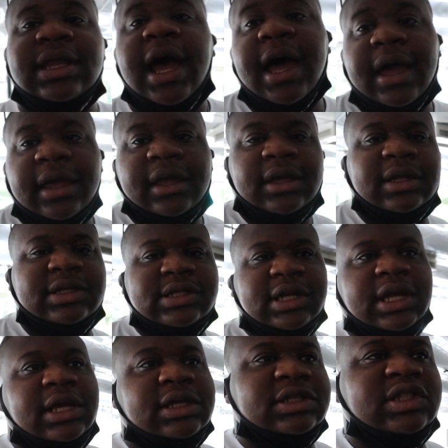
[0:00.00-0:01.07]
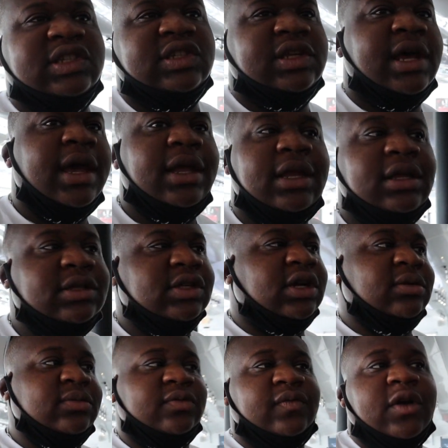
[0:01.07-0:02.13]
dying in today's society in
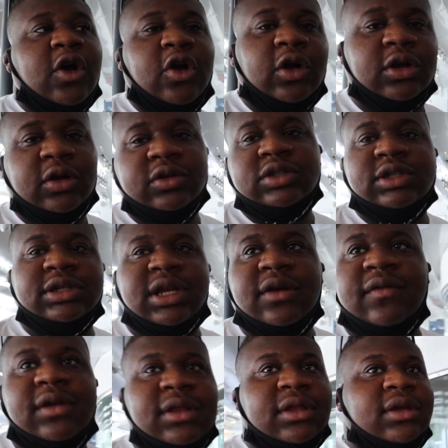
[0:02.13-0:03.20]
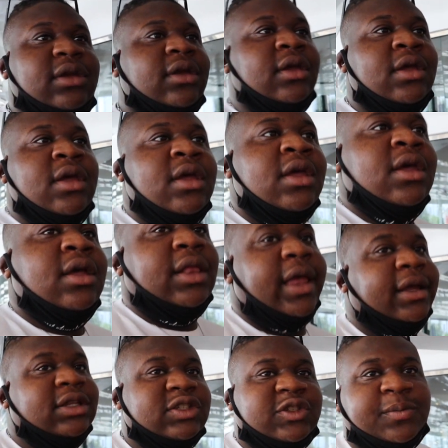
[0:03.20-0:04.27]
terms of car culture and everything.
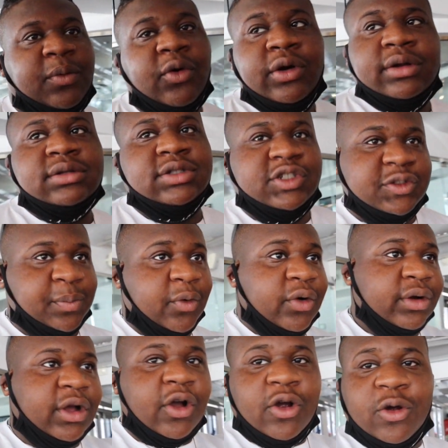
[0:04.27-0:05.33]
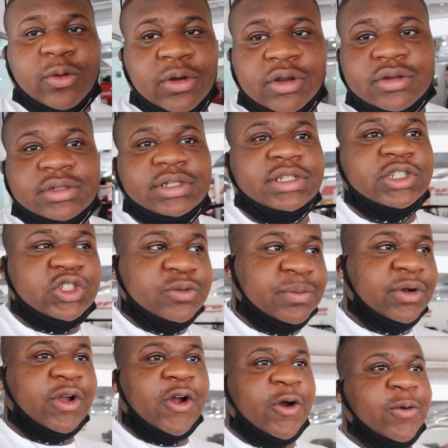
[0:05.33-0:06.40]
Like the sport car world and the
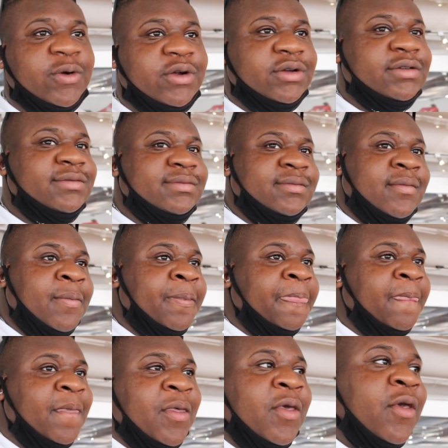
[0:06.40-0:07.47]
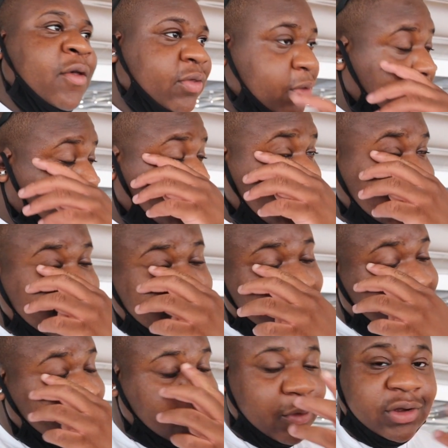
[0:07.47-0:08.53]
supercar world, nobody
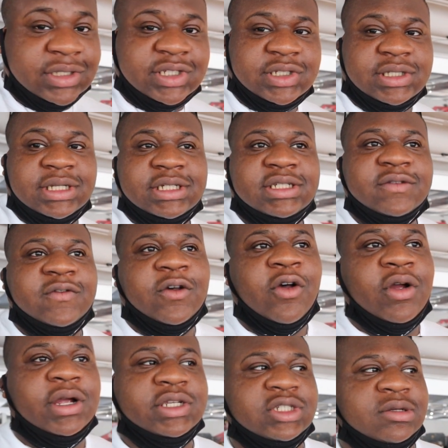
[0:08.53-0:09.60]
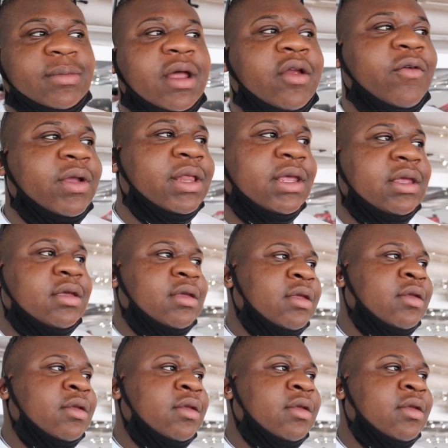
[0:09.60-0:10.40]
really wants a stick shift car because nobody really